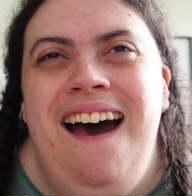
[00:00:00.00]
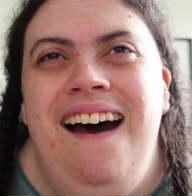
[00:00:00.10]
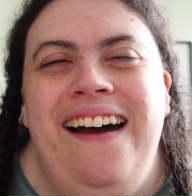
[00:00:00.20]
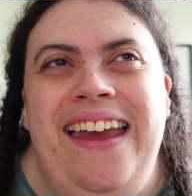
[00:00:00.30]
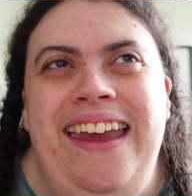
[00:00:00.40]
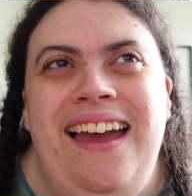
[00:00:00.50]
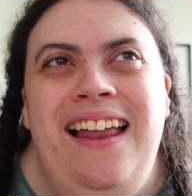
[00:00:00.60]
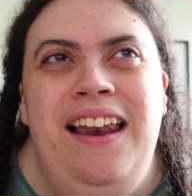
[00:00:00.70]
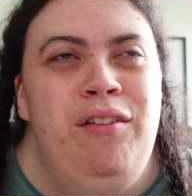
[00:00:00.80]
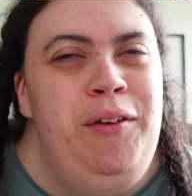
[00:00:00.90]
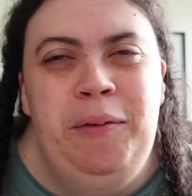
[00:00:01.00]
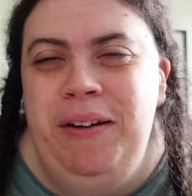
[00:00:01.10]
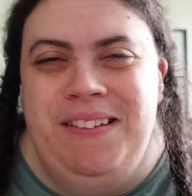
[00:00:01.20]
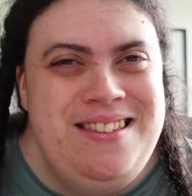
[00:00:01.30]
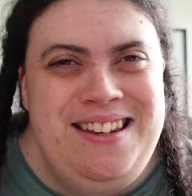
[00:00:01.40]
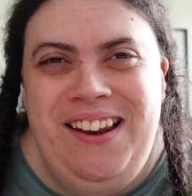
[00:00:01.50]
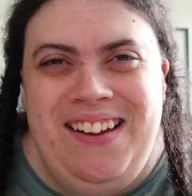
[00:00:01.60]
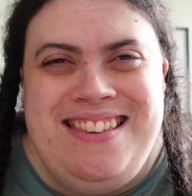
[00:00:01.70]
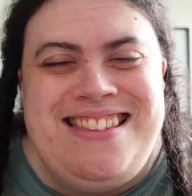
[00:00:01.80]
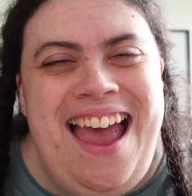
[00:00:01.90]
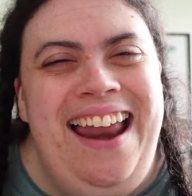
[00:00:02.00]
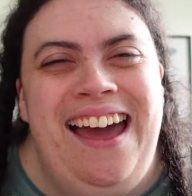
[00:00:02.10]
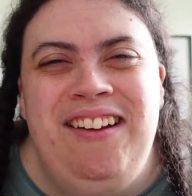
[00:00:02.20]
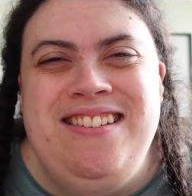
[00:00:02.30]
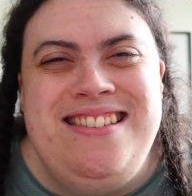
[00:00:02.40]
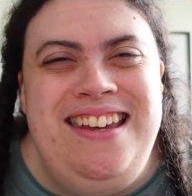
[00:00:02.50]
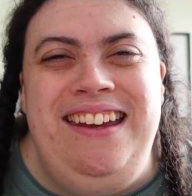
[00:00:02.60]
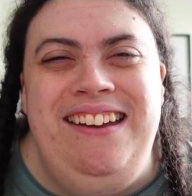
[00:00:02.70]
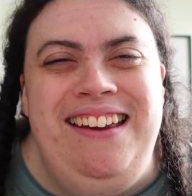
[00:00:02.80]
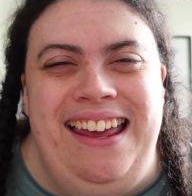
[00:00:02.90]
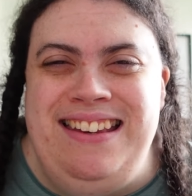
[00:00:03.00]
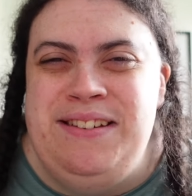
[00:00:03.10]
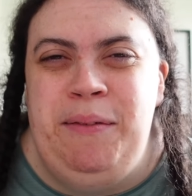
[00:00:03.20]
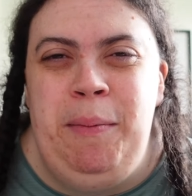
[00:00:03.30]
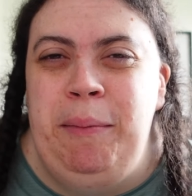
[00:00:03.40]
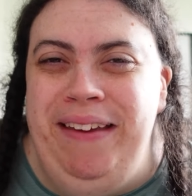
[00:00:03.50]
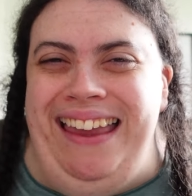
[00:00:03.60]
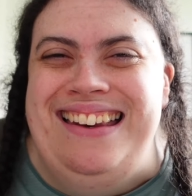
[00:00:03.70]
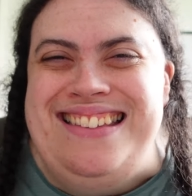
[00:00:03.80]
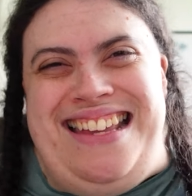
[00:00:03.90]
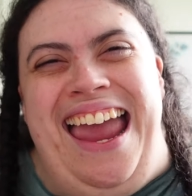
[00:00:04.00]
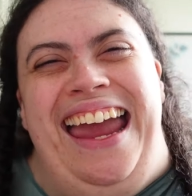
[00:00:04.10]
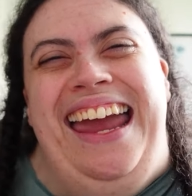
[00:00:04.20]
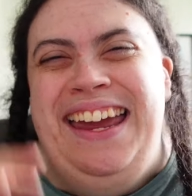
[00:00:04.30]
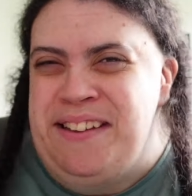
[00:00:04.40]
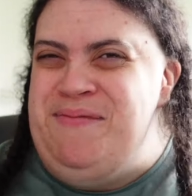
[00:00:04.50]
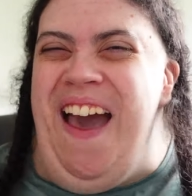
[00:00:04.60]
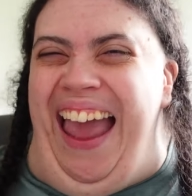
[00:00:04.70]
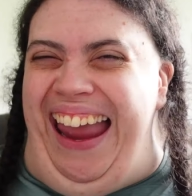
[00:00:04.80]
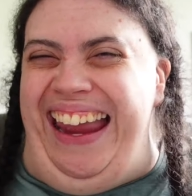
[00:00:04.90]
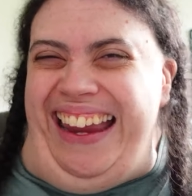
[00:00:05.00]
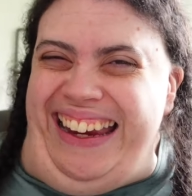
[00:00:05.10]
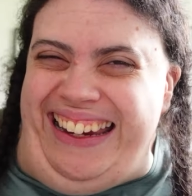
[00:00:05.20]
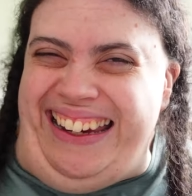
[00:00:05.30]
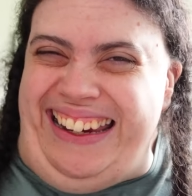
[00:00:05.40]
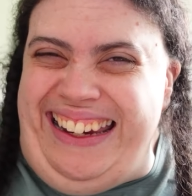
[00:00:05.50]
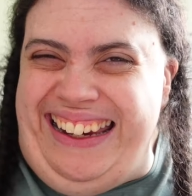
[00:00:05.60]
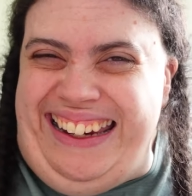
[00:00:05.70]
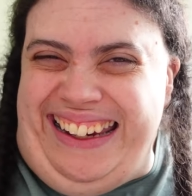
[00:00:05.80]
I love you all lots and lots, and I will see you later, my pumpkins. Bye.